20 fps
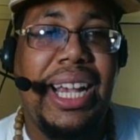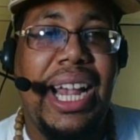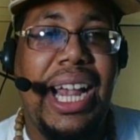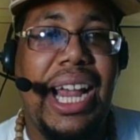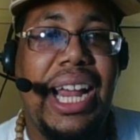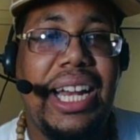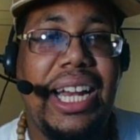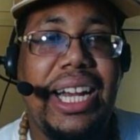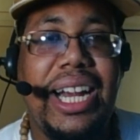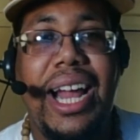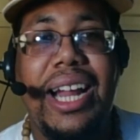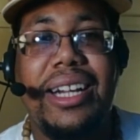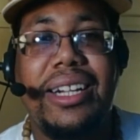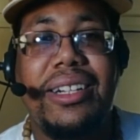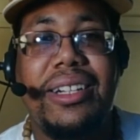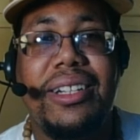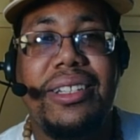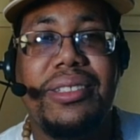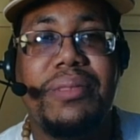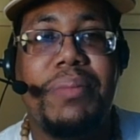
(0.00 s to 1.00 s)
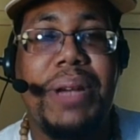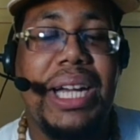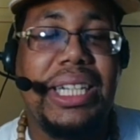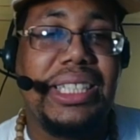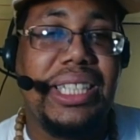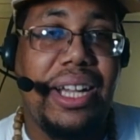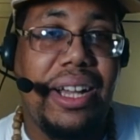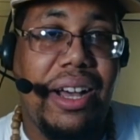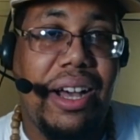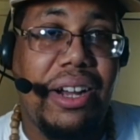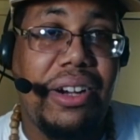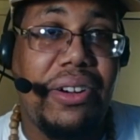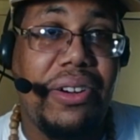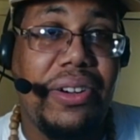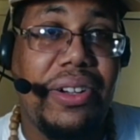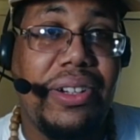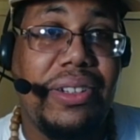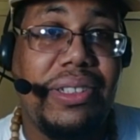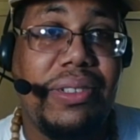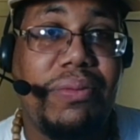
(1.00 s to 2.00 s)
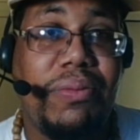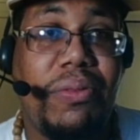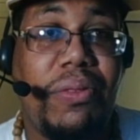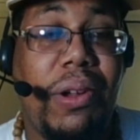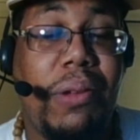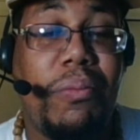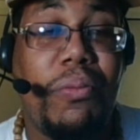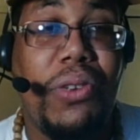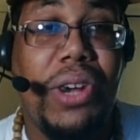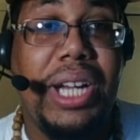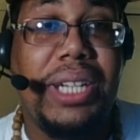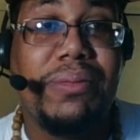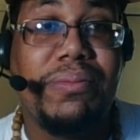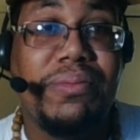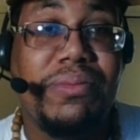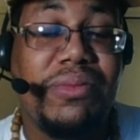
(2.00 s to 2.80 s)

and it kind of comes back to haunt her somewhat.